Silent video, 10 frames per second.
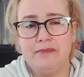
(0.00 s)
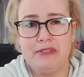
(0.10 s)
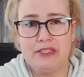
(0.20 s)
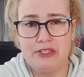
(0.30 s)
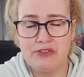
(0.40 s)

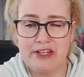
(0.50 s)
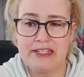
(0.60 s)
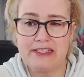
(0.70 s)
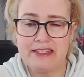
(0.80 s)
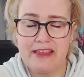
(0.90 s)
Tips and
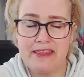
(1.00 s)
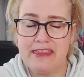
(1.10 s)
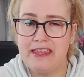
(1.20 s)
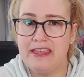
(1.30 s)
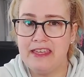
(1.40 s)
Tricks,
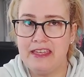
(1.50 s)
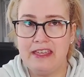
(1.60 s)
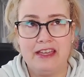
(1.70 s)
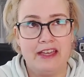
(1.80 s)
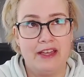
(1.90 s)
the